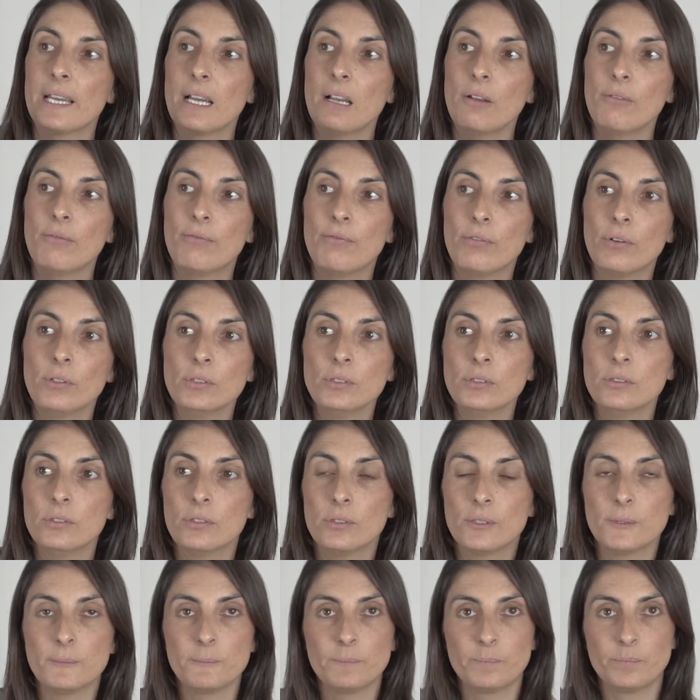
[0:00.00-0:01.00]
On the other
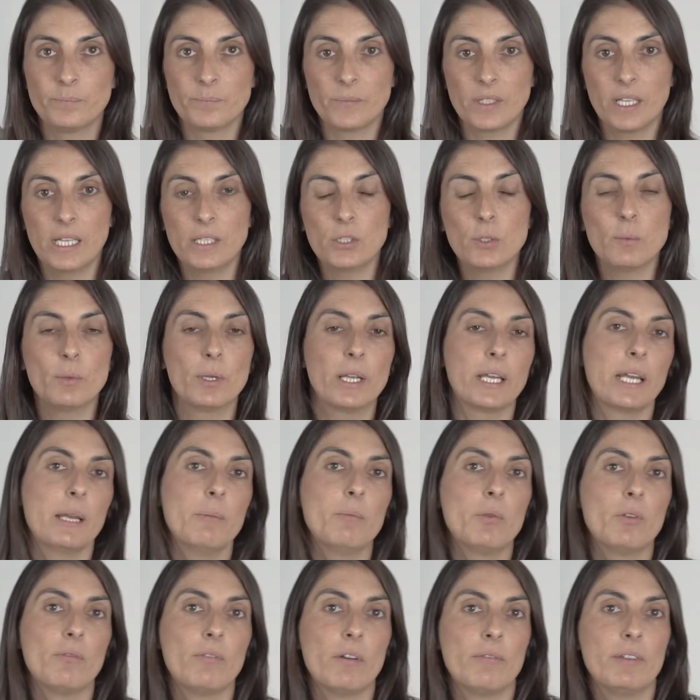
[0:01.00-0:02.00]
hand,
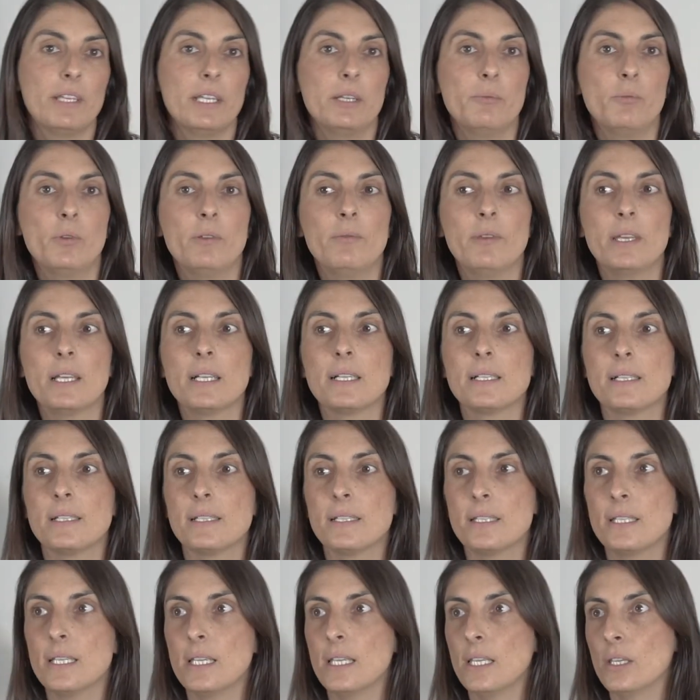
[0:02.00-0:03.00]
let's say that
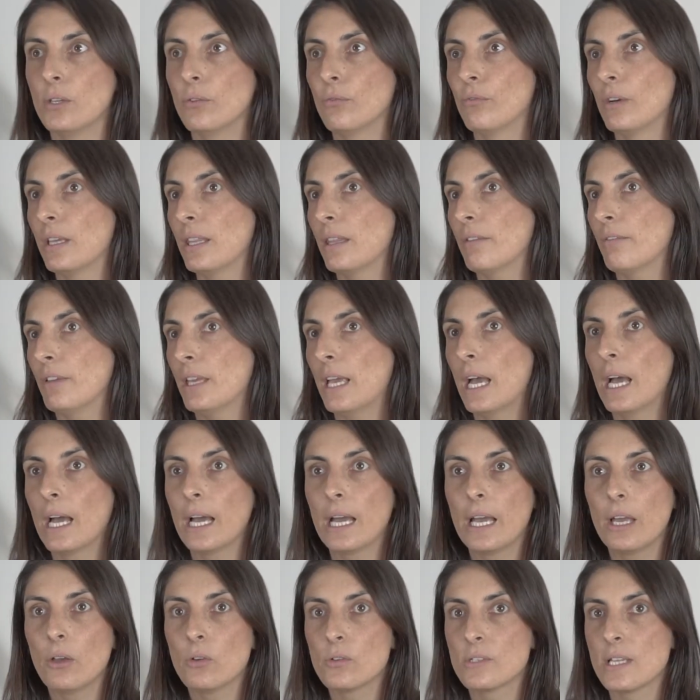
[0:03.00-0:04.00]
you're out at
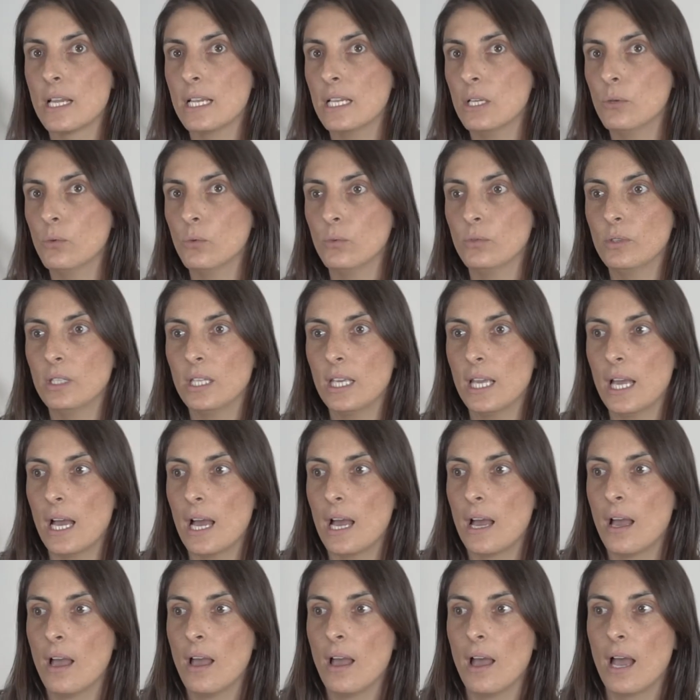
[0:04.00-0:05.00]
night and you
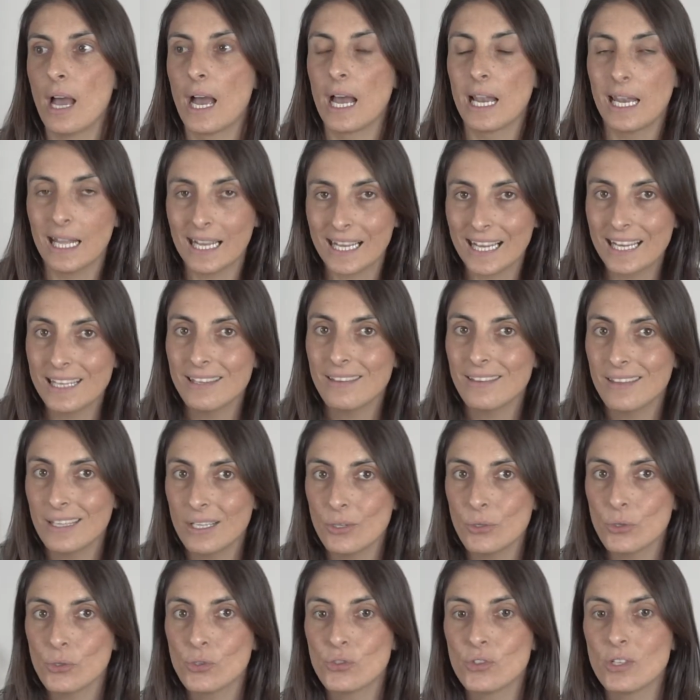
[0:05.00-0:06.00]
want to have a
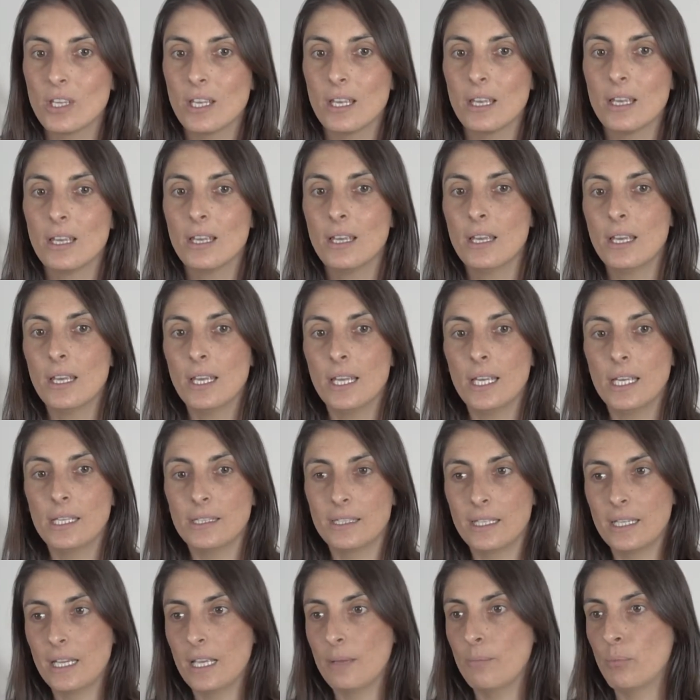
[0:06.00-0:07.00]
picture taken of
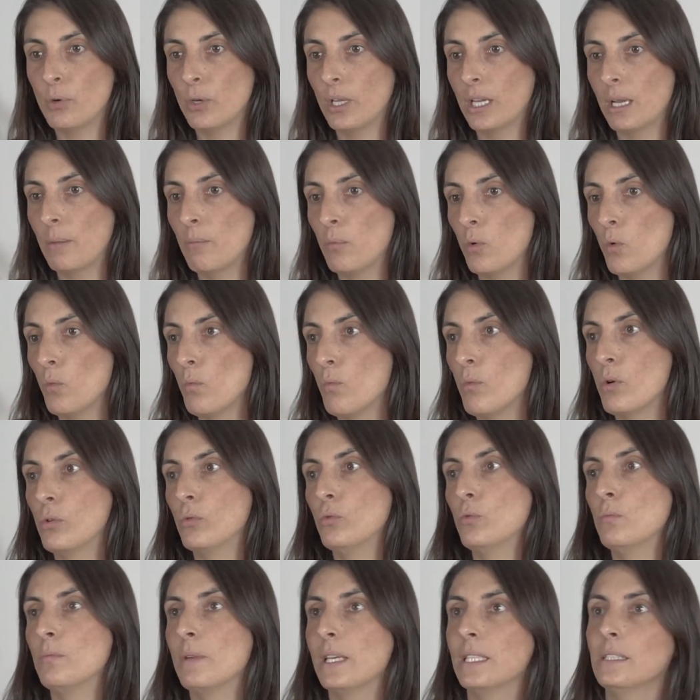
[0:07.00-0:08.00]
yourself in
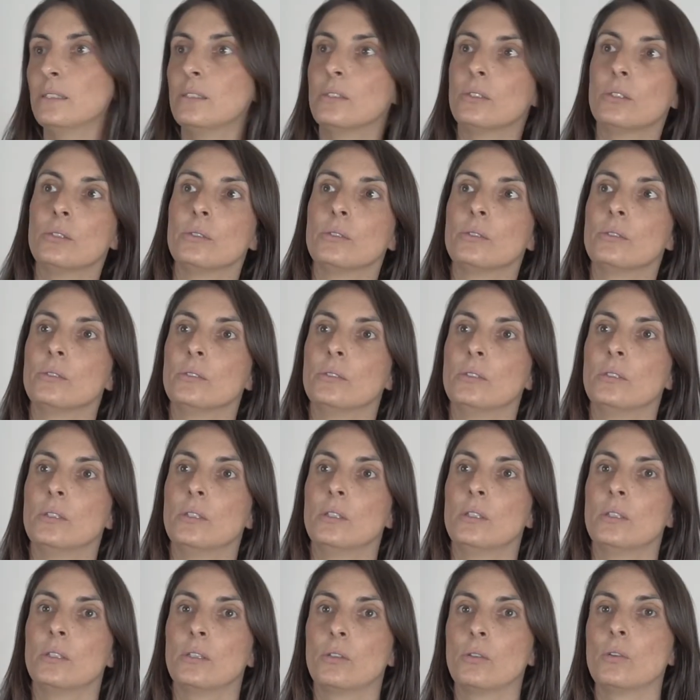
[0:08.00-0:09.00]
front of a monument
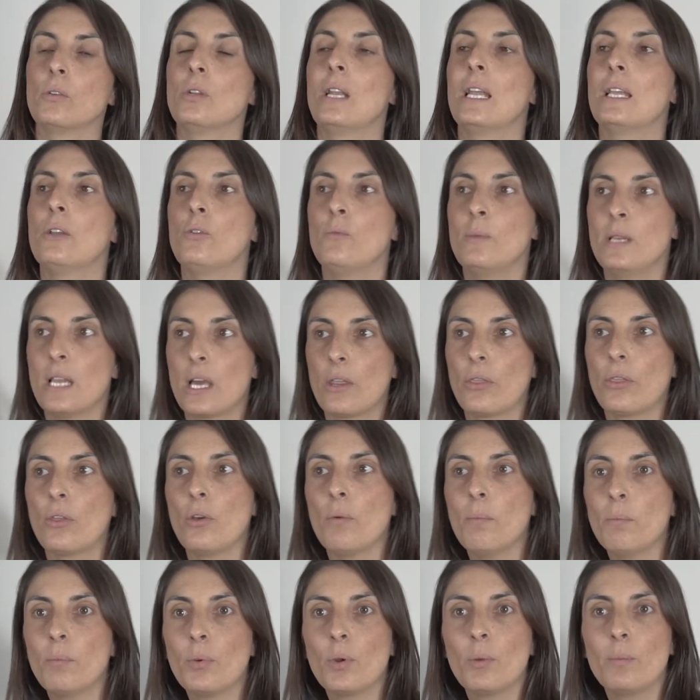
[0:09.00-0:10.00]

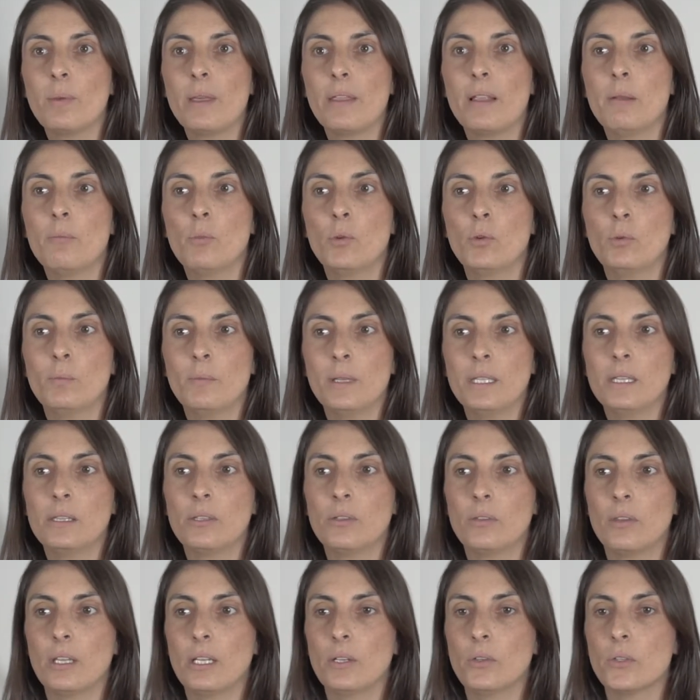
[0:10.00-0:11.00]
with its own
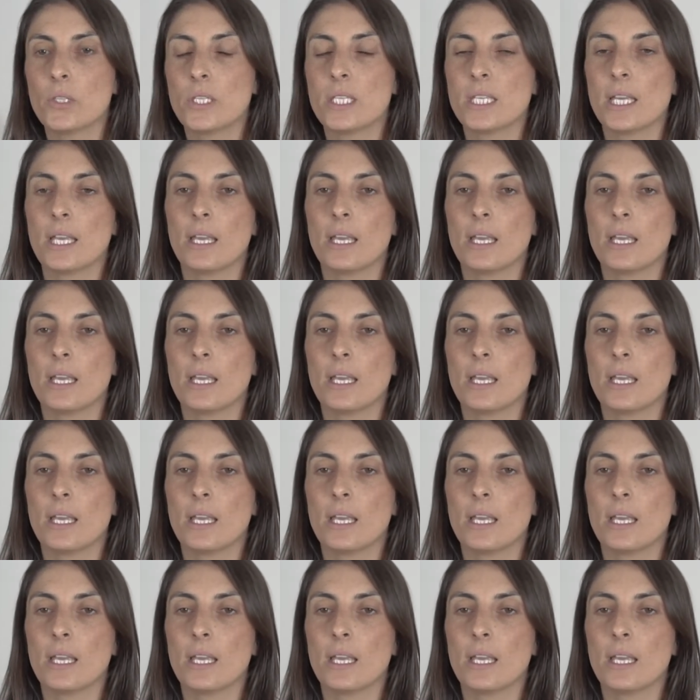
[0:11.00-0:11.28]
lighting.